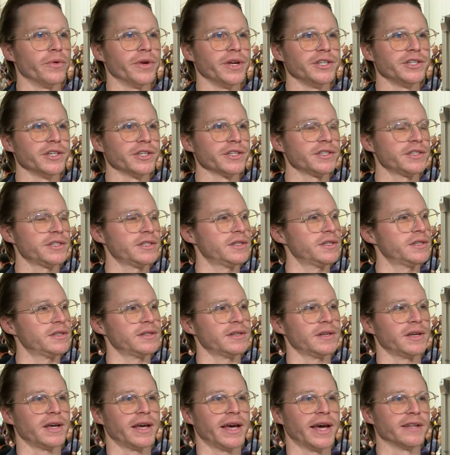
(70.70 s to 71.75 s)
We
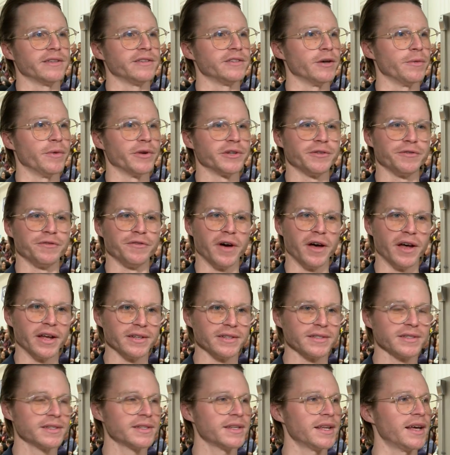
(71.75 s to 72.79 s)
just had so much
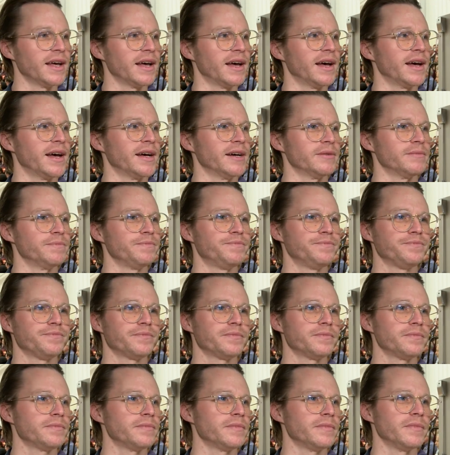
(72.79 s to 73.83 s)
fun. Uh,
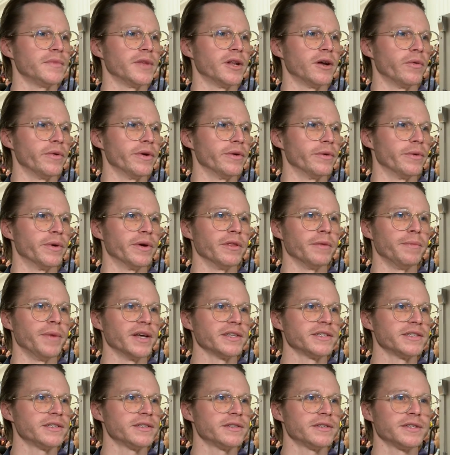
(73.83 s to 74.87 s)
you know, we were one of the
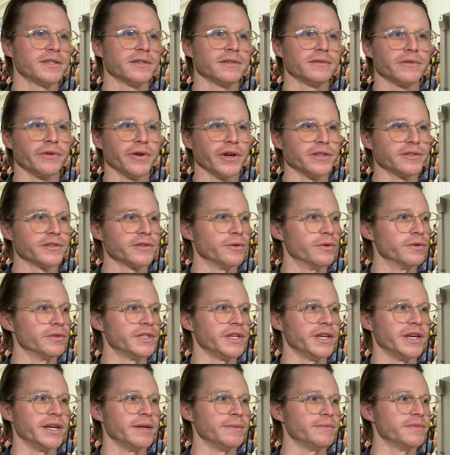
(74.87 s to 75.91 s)
best grade school
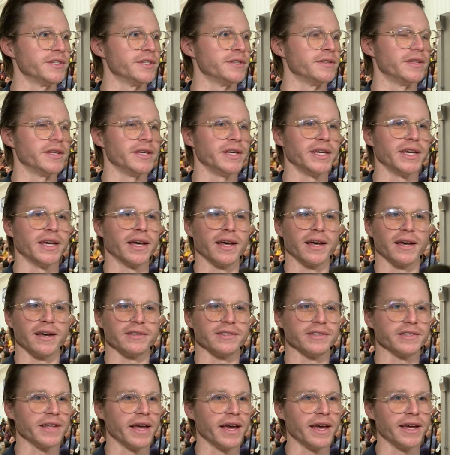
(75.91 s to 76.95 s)
teams in the
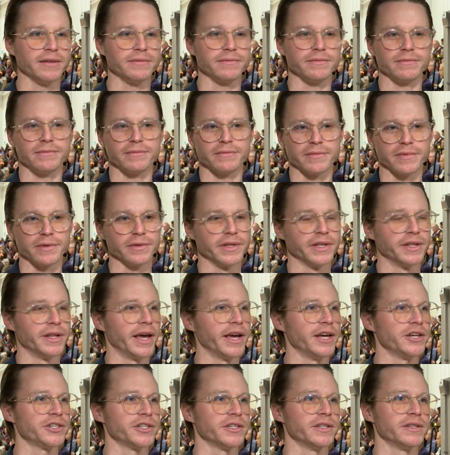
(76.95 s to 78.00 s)
uh, state, in the
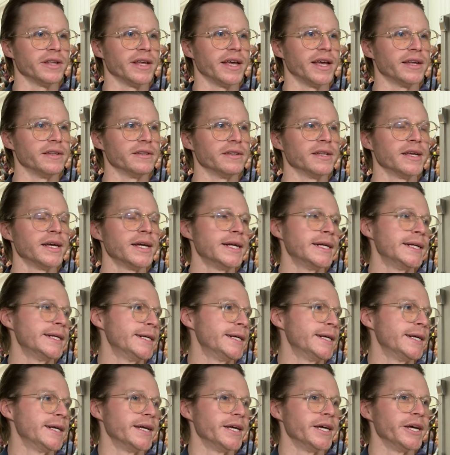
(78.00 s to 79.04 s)
nation, and
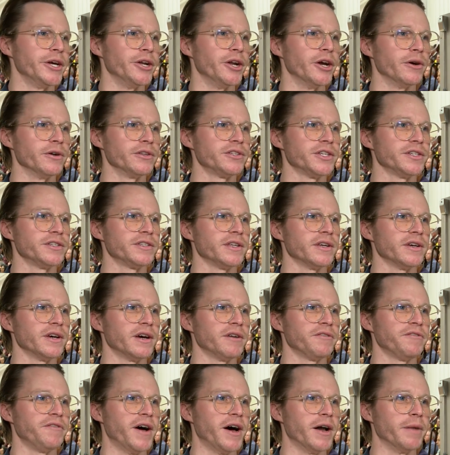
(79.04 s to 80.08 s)
you know, it's just
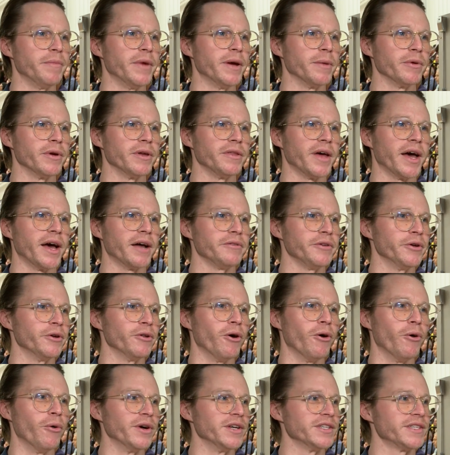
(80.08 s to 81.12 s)
a, a fond memory that
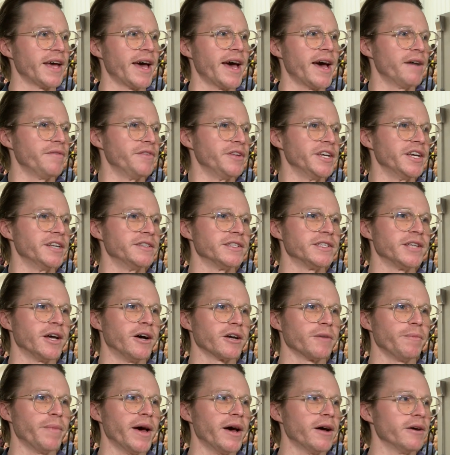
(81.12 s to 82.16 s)
you'll always have and you get to
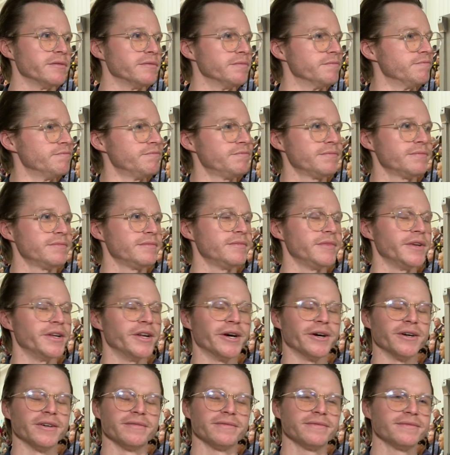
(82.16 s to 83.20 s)
talk about, and
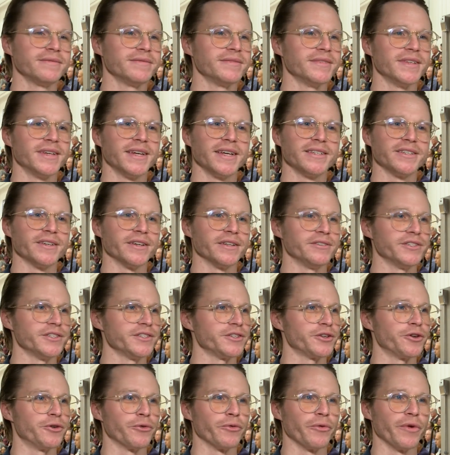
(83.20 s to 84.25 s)
you know, it's a,
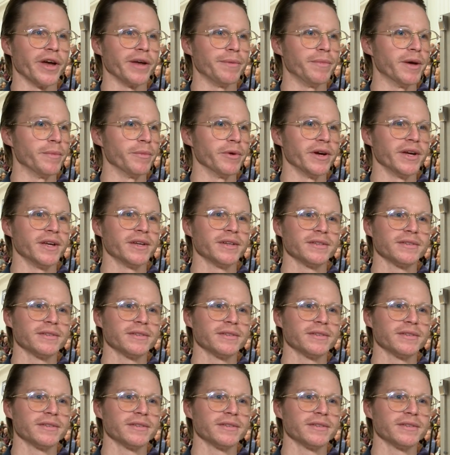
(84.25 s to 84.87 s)
just a great memory.